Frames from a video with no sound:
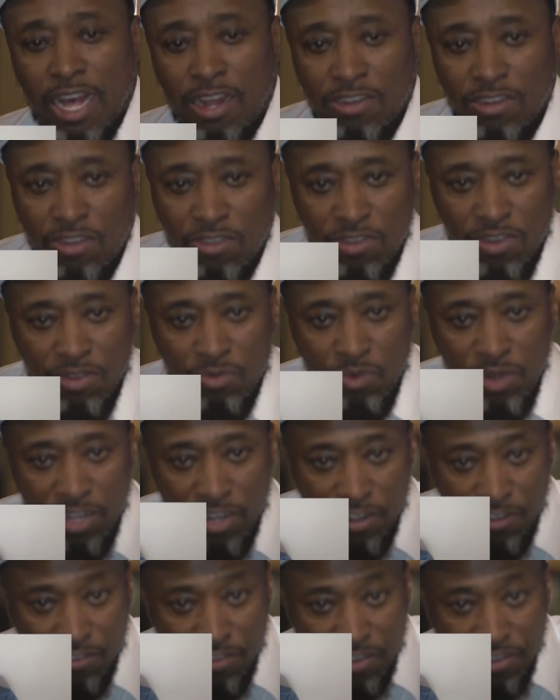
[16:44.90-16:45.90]
y'all know that we
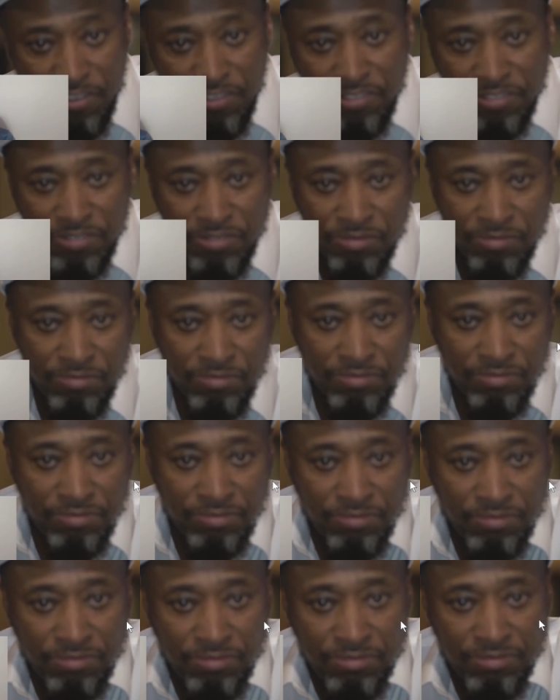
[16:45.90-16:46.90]
don't?
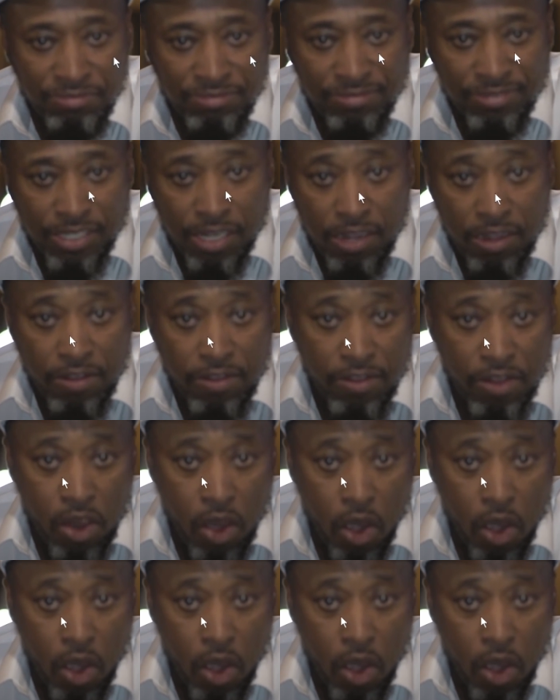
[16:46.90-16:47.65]
Huh?